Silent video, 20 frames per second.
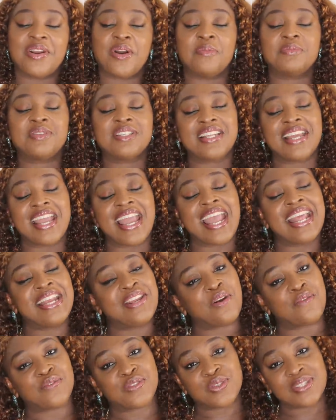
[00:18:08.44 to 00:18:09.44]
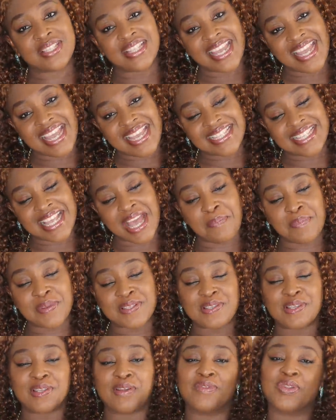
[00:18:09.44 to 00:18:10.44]
come to the end of today's
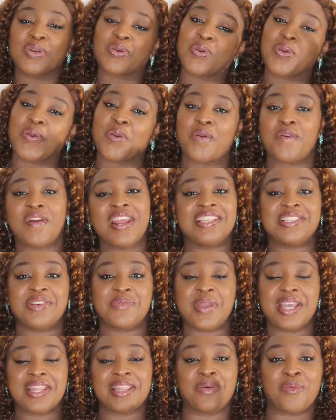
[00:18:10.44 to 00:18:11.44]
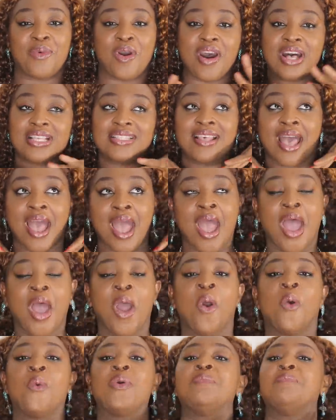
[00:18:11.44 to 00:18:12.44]
episode of The Crazy Week That Was
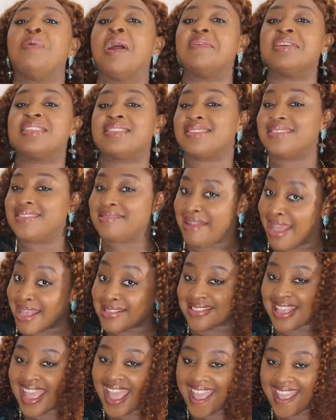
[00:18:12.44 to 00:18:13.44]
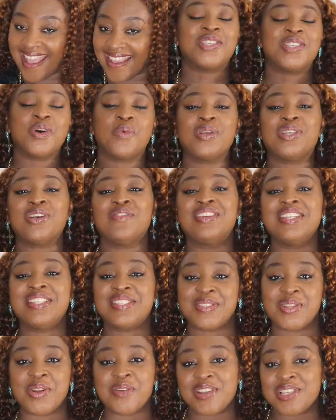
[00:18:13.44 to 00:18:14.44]
with Barrister Neze. So which of these
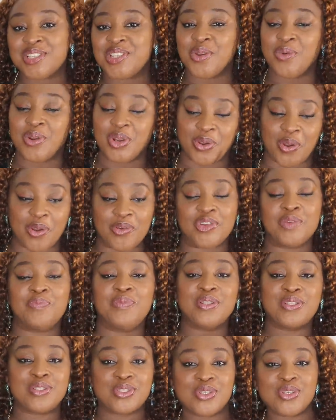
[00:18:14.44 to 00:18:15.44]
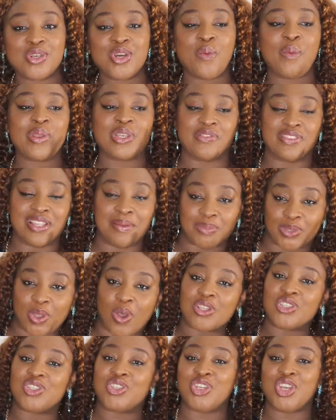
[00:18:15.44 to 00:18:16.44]
stories do you want to contribute to? Which of them
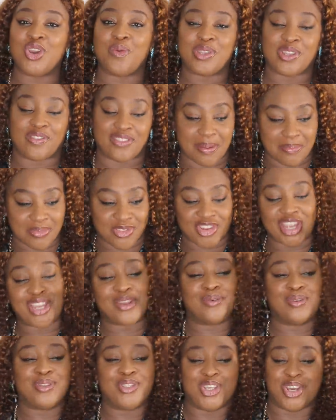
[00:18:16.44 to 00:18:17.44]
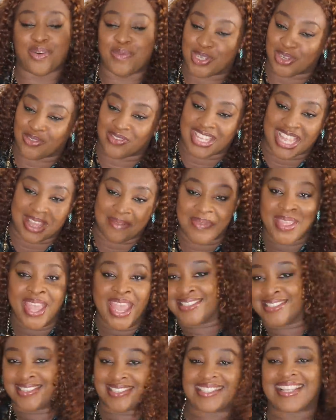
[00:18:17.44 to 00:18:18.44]
touched you? Which of them tickled you? Which of them
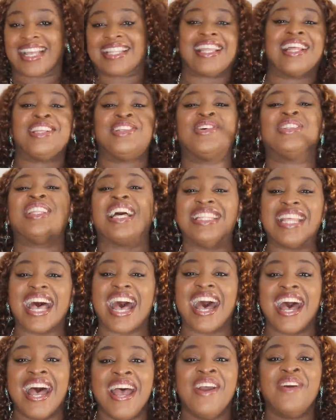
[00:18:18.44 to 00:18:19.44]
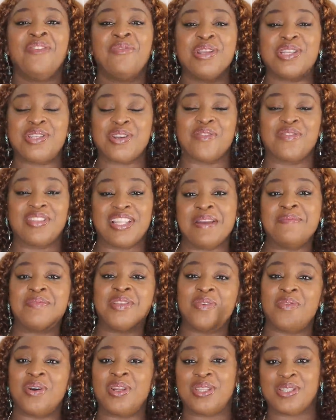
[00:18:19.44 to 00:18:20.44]
scattered your dada? Which of them do
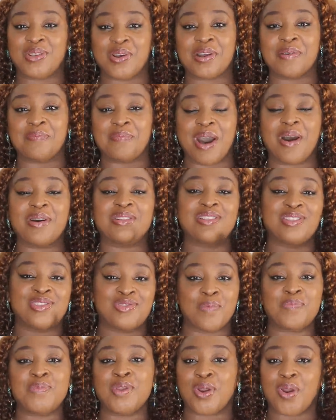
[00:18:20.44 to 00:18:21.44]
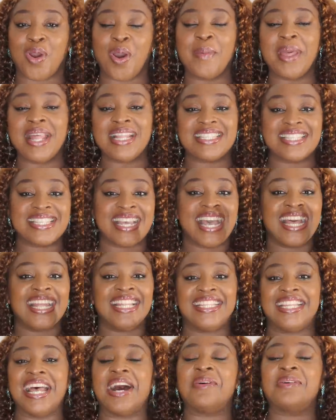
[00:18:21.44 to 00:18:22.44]
you want to talk about? Drop your comments
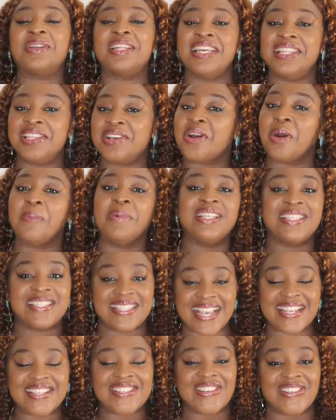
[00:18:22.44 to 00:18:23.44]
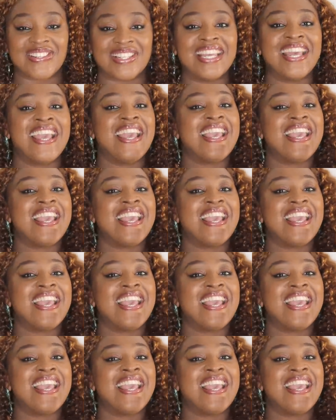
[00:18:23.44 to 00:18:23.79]
down in the comment section.